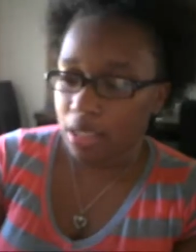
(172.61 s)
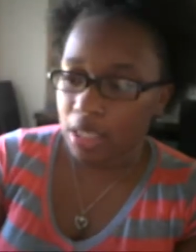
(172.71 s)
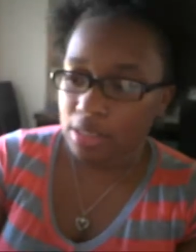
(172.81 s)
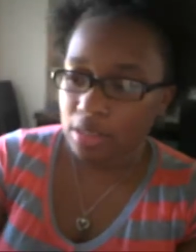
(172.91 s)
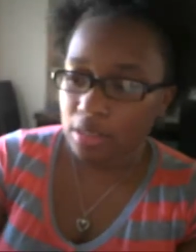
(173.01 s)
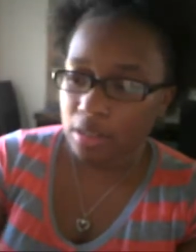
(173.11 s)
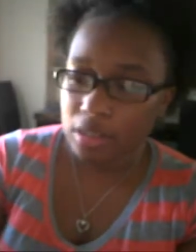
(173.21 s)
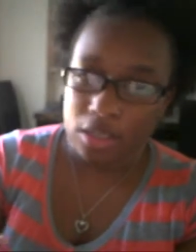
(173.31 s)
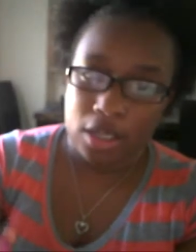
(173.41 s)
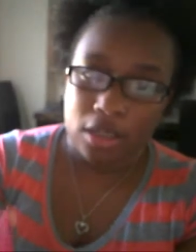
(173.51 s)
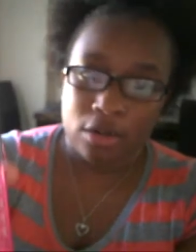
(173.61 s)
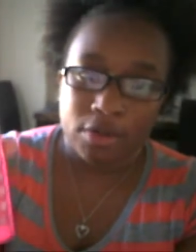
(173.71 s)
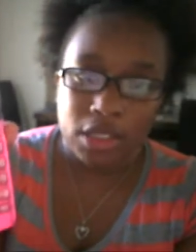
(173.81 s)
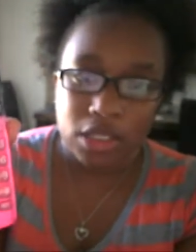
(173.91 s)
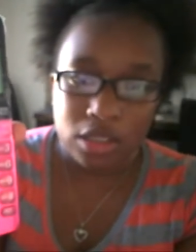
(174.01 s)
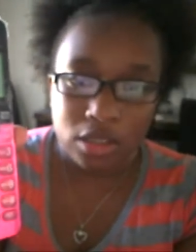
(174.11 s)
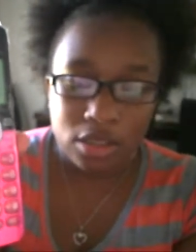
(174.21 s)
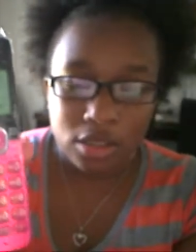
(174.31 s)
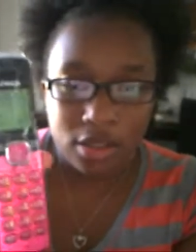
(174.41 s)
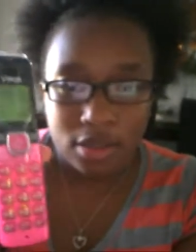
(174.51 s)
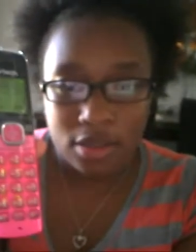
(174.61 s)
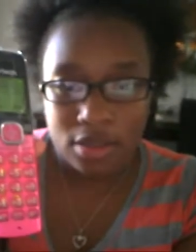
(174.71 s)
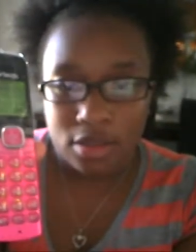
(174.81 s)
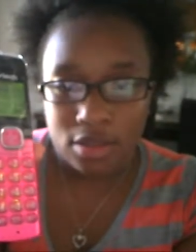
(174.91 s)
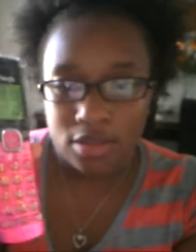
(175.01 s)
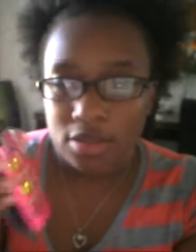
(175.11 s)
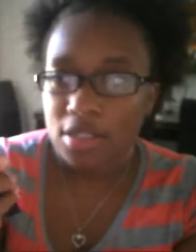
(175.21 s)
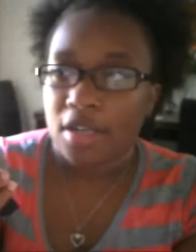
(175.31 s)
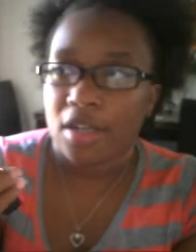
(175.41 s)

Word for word: I actually had already set